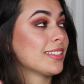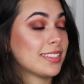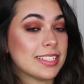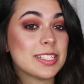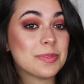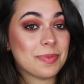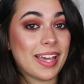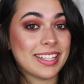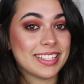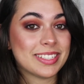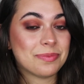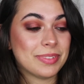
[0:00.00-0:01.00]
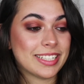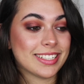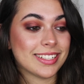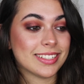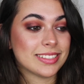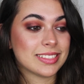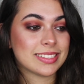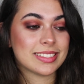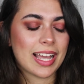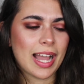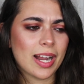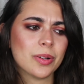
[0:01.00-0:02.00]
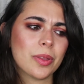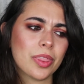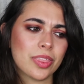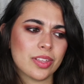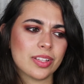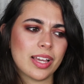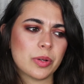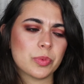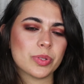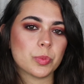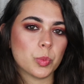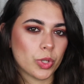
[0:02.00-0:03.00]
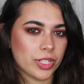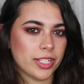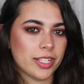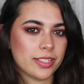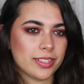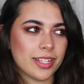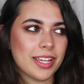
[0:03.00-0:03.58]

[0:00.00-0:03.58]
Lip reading: this palette because I don't think I would want it